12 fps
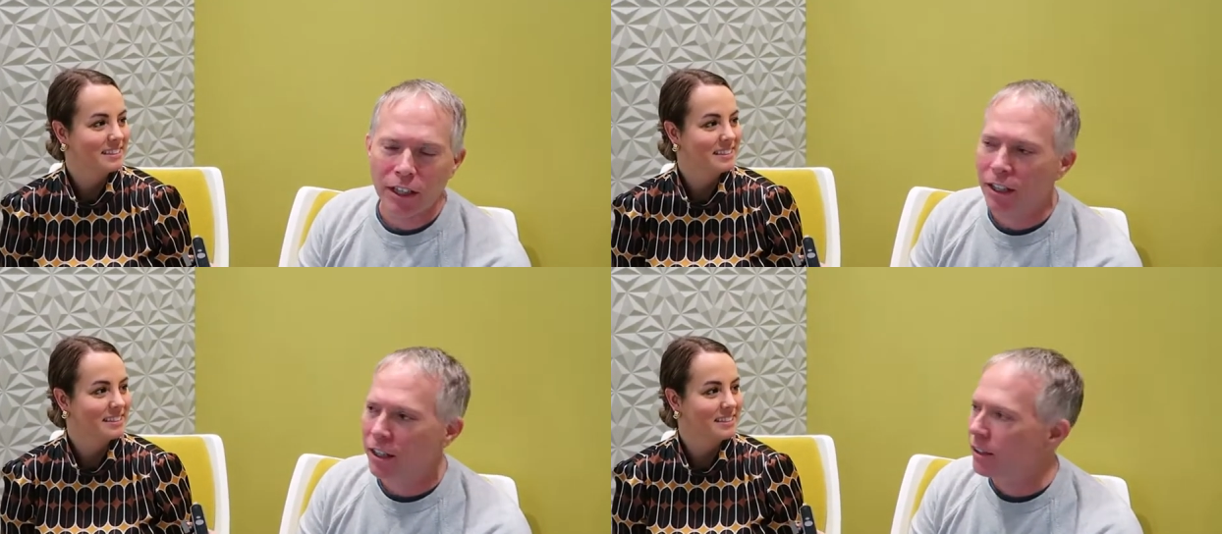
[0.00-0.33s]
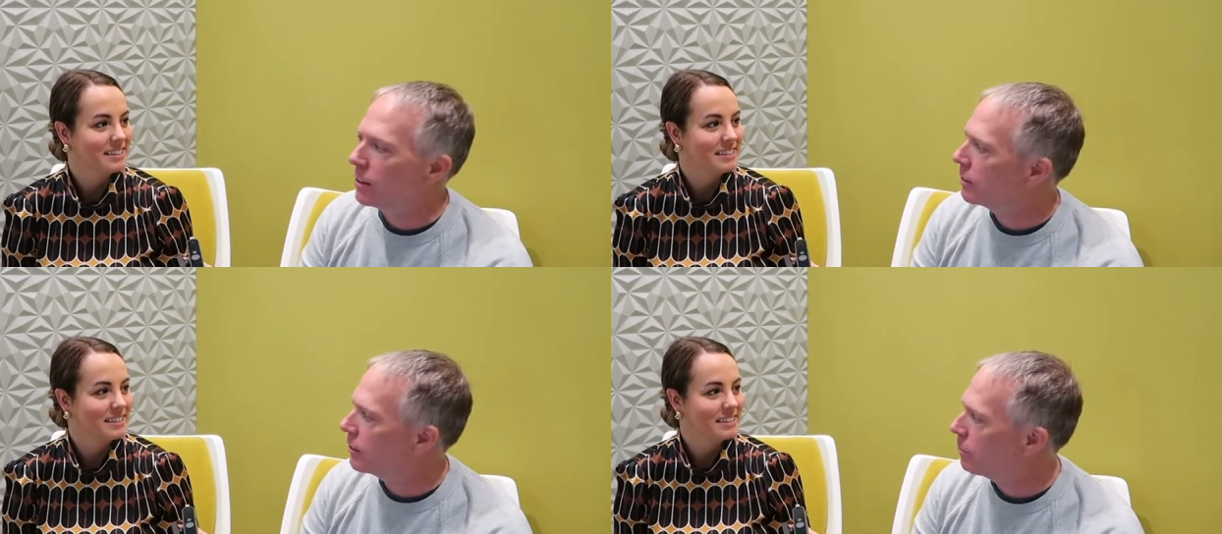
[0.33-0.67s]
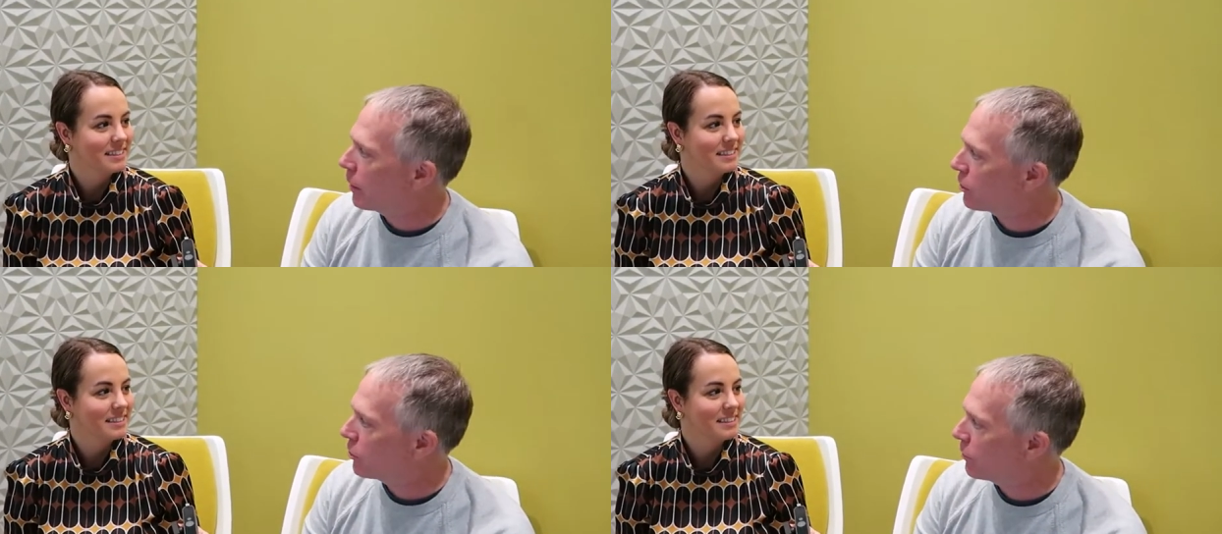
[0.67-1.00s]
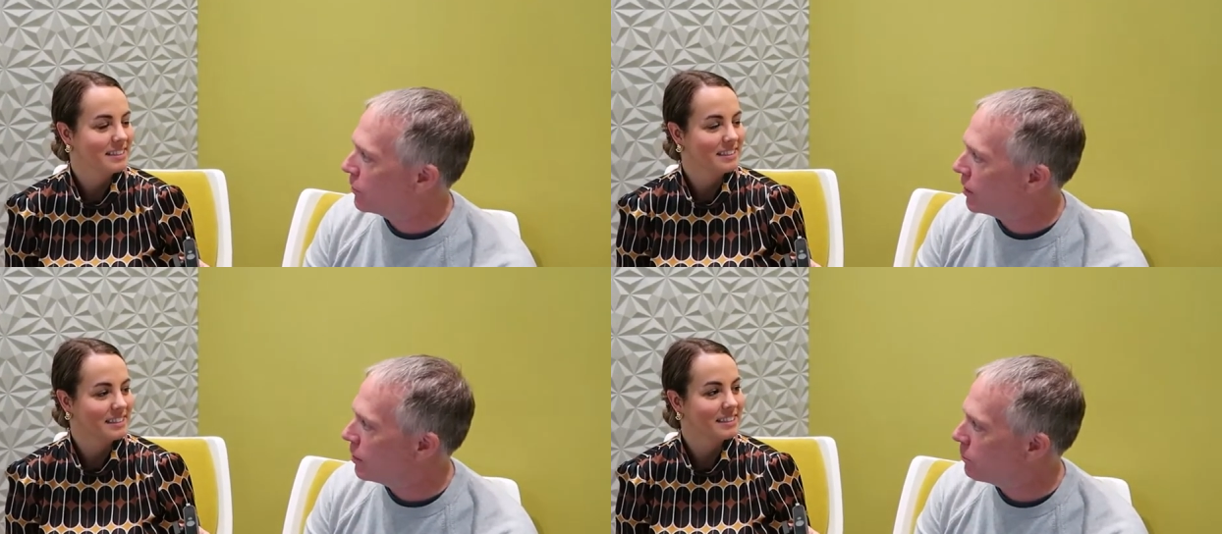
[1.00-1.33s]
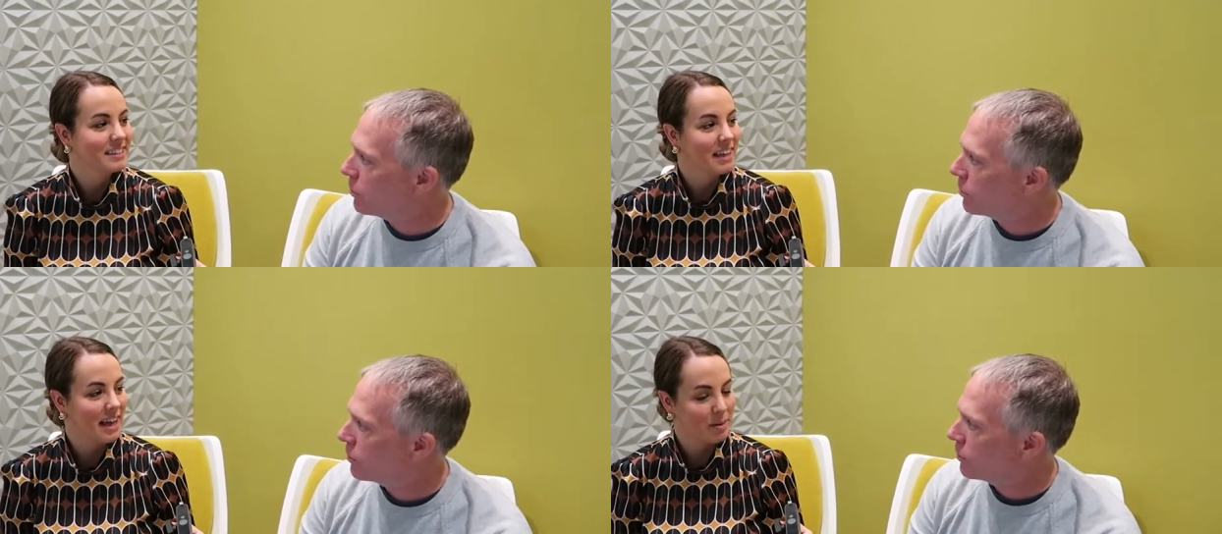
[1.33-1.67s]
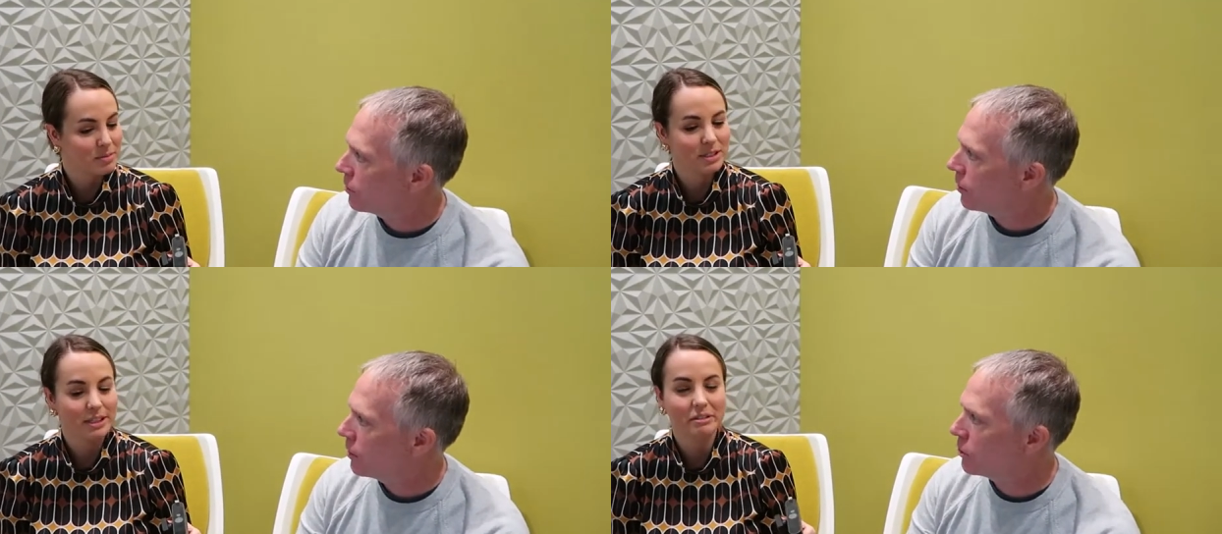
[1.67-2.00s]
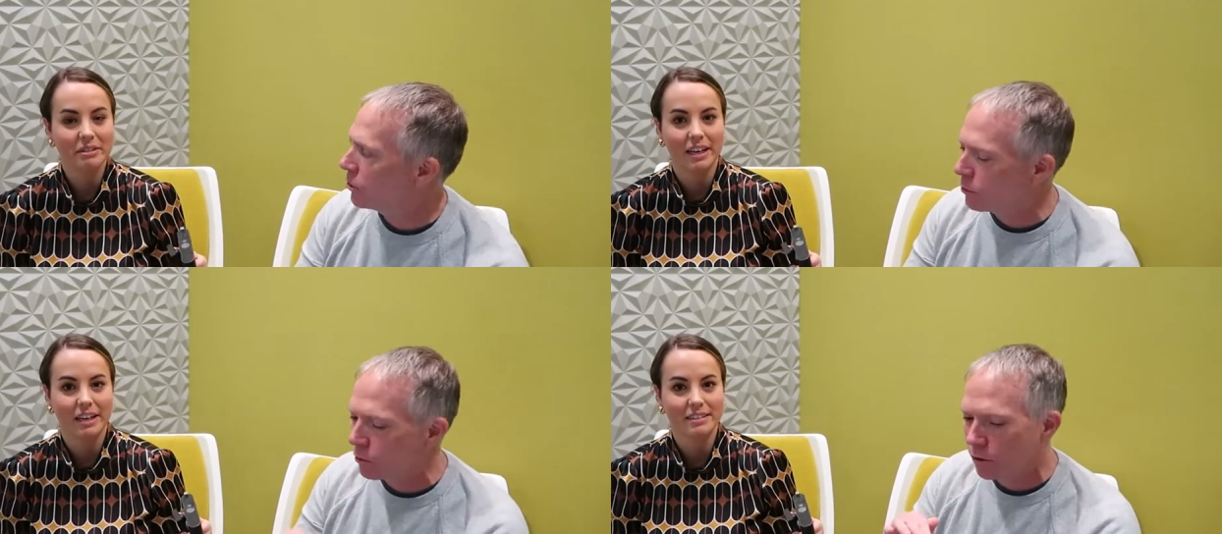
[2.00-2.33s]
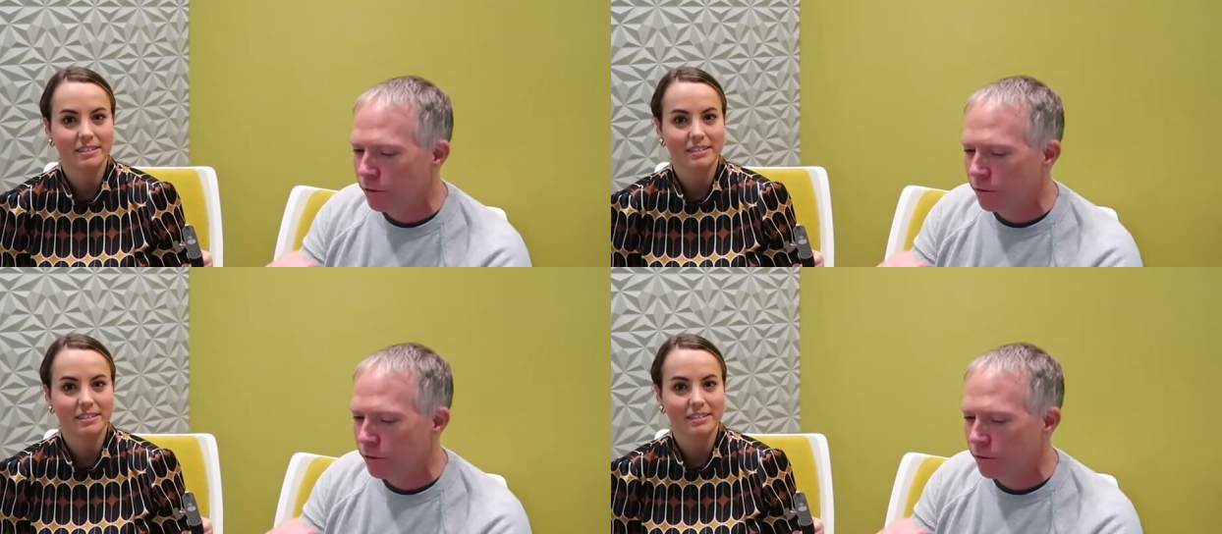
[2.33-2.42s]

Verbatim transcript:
Speaker 1: uh, Microsoft Teams, Absolutely.